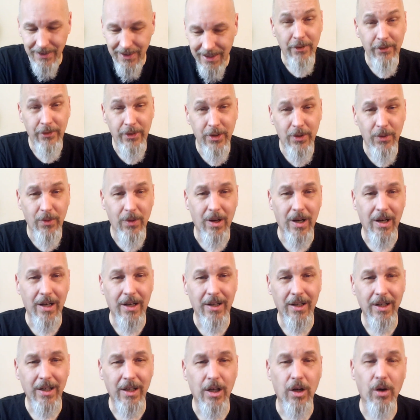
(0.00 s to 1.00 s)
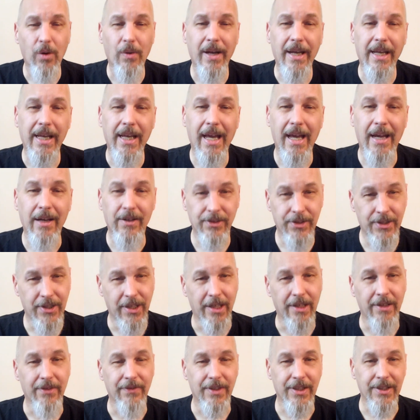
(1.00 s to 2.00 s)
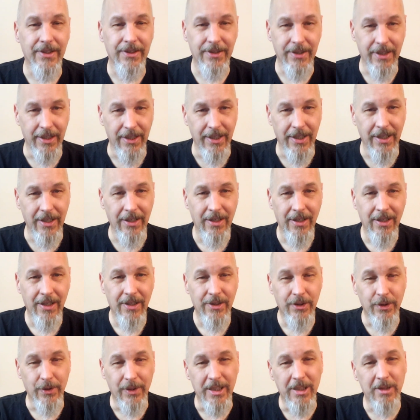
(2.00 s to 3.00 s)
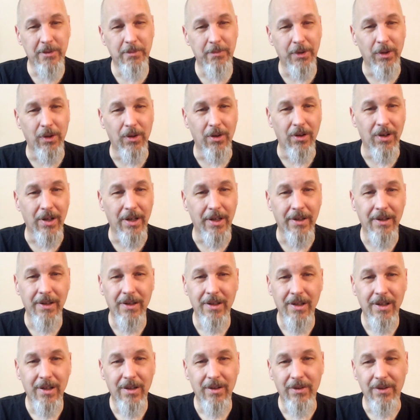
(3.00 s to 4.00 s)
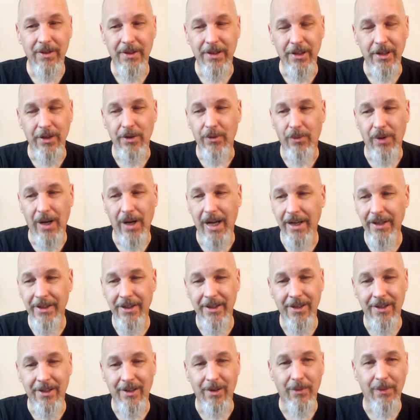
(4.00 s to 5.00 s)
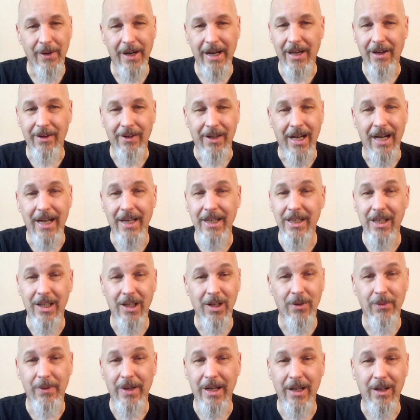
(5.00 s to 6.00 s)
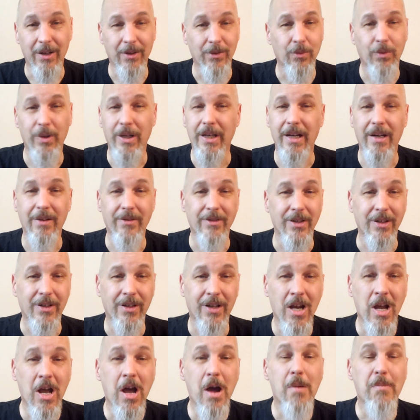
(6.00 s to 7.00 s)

If you are going outside of the city to explore, whether you're riding around, hiking around, whatever,